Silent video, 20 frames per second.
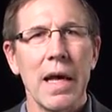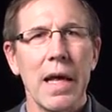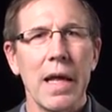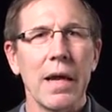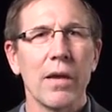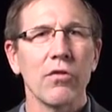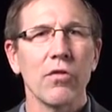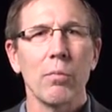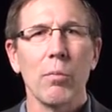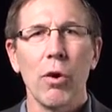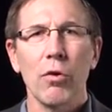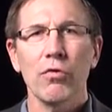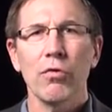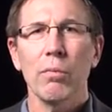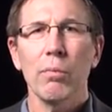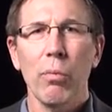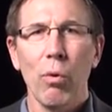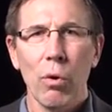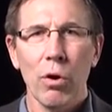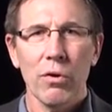and is the most
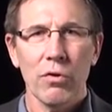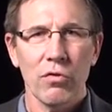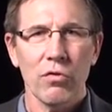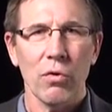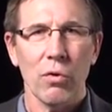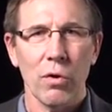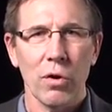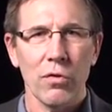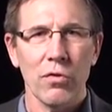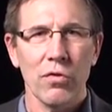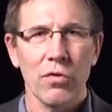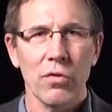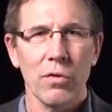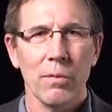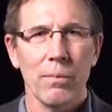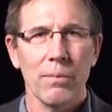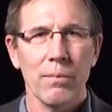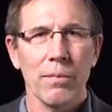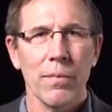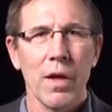important source,
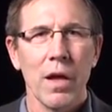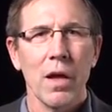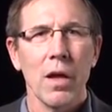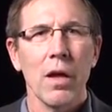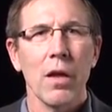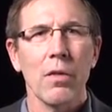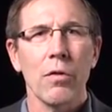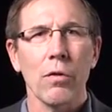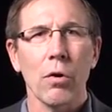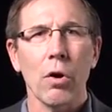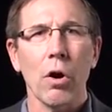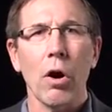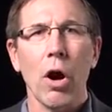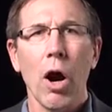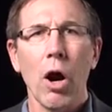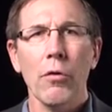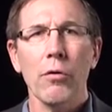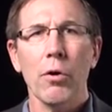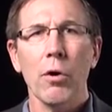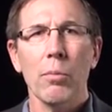there
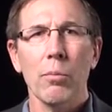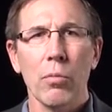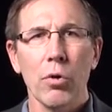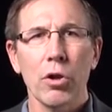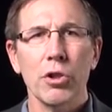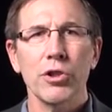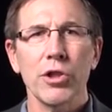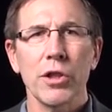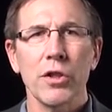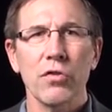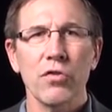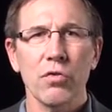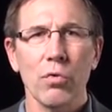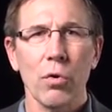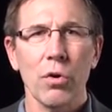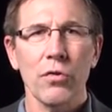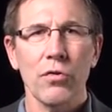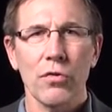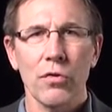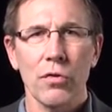are other emerging
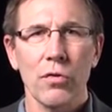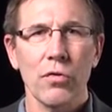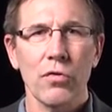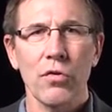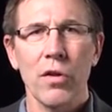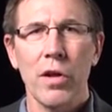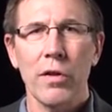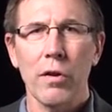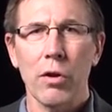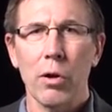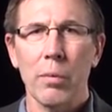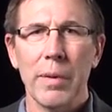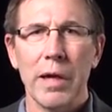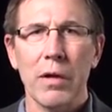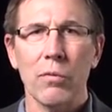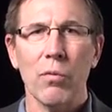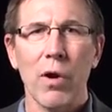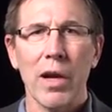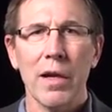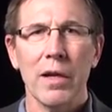sources that are
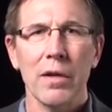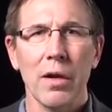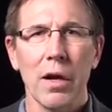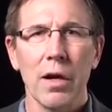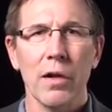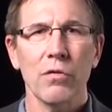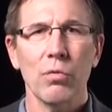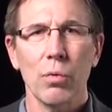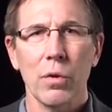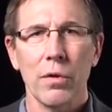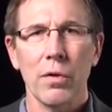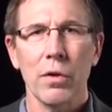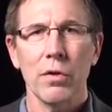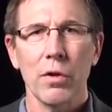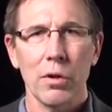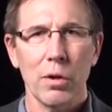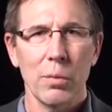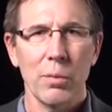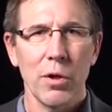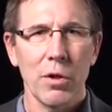being recognized within
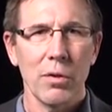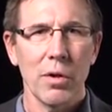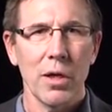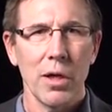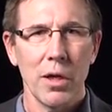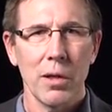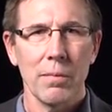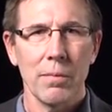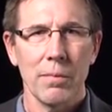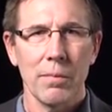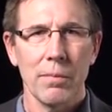the community.